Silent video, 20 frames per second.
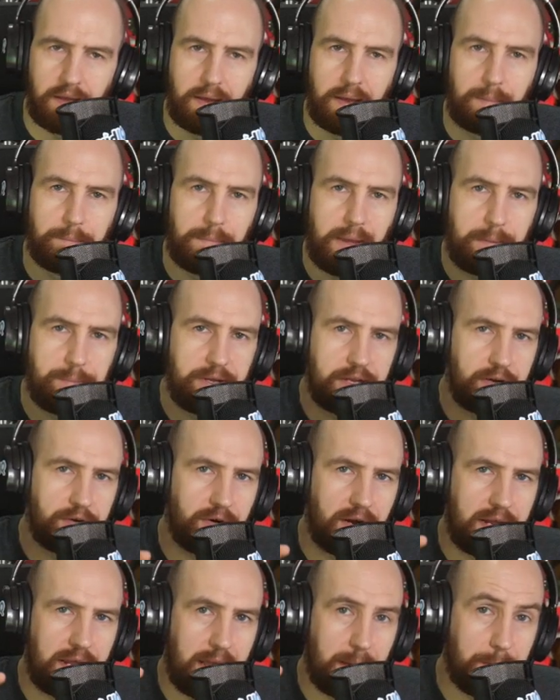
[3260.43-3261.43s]
maybe
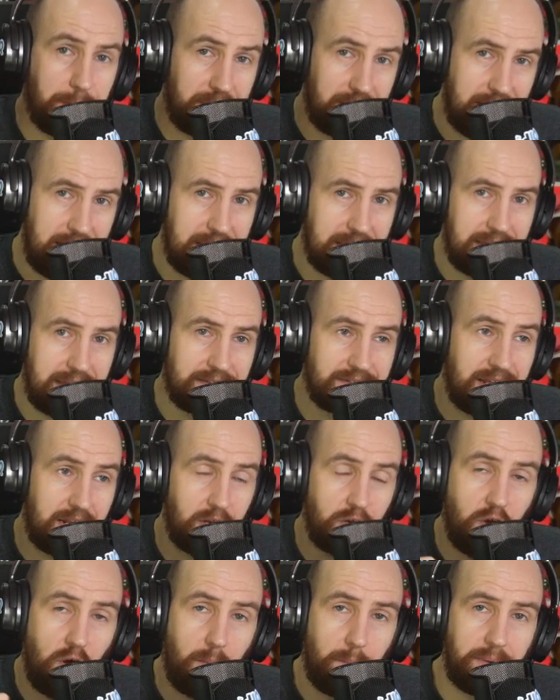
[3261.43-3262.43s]
create a playlist and
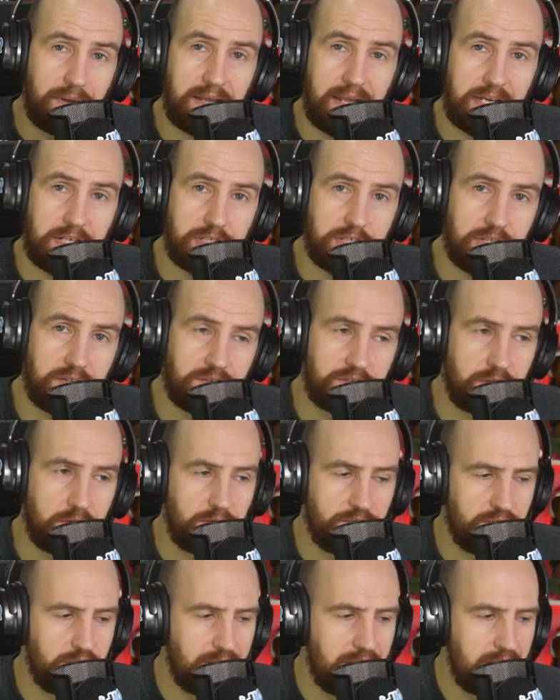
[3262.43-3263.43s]
a compilation. So
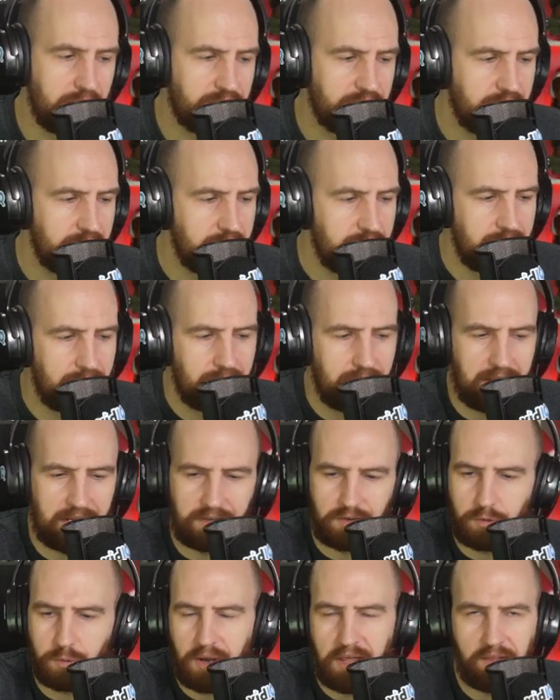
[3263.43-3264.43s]
if you have uh,
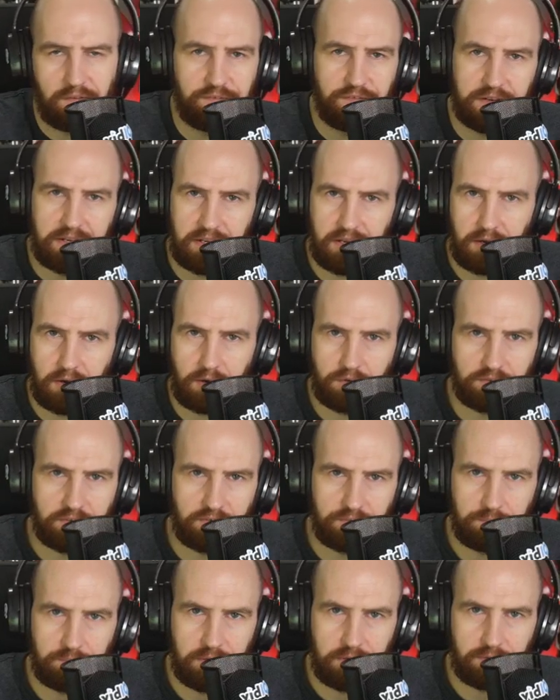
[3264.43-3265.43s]
twelve videos
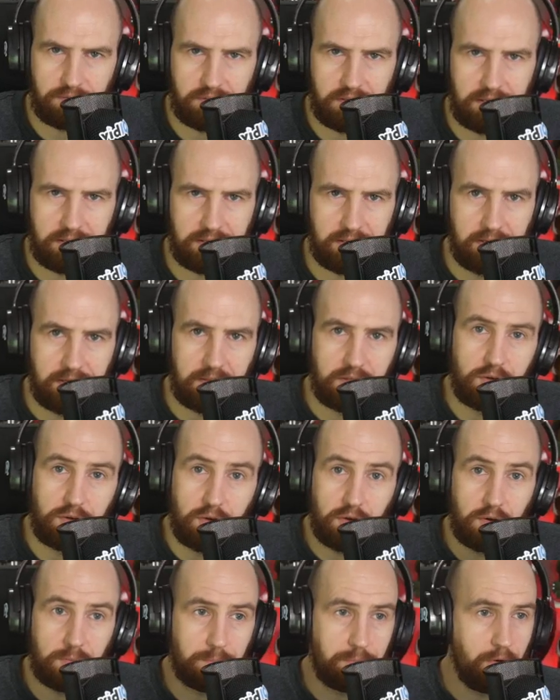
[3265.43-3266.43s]
of music, you
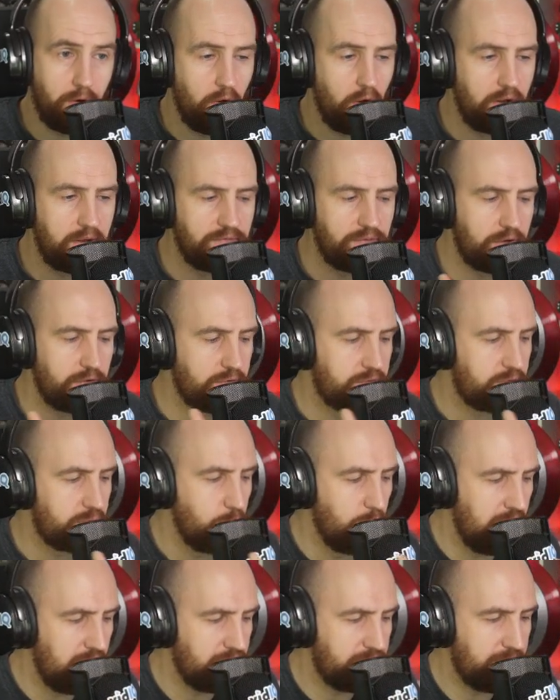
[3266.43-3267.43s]
could put all of those
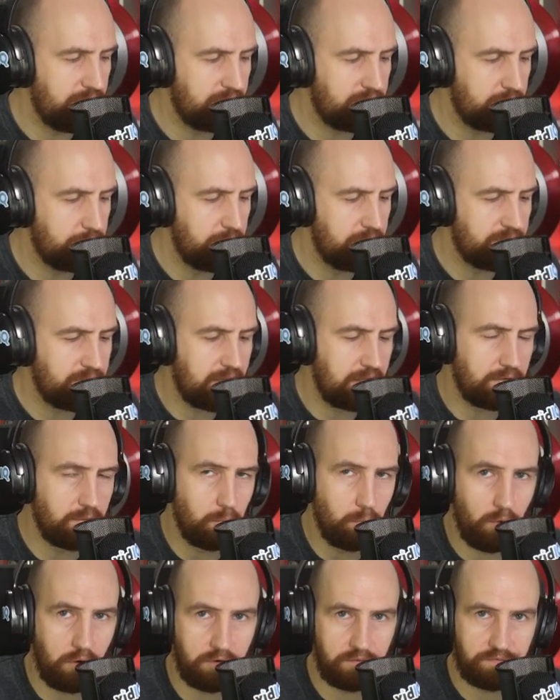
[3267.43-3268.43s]
twelve pieces of music into
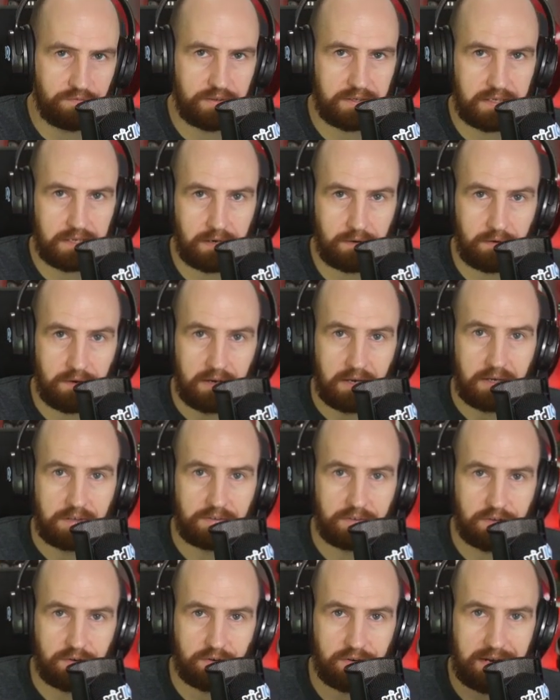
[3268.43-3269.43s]
one video
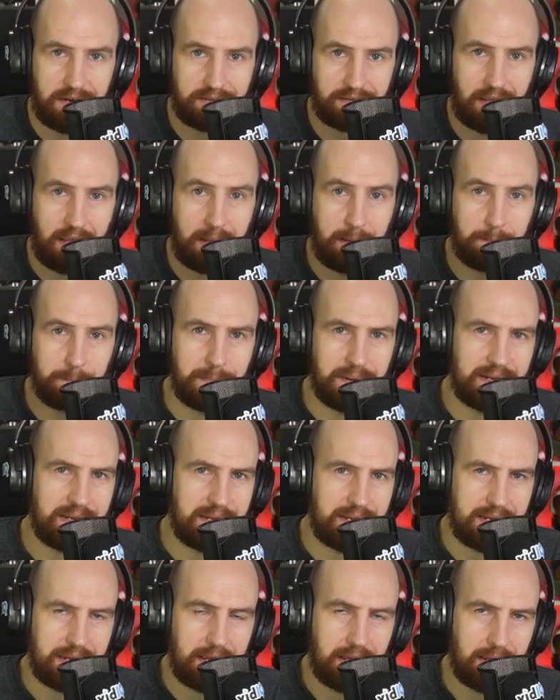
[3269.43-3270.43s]
to create a
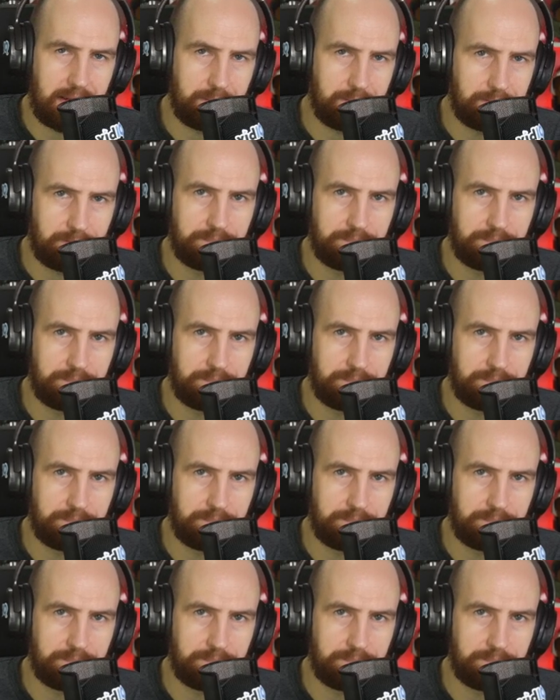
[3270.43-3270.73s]
mini uh,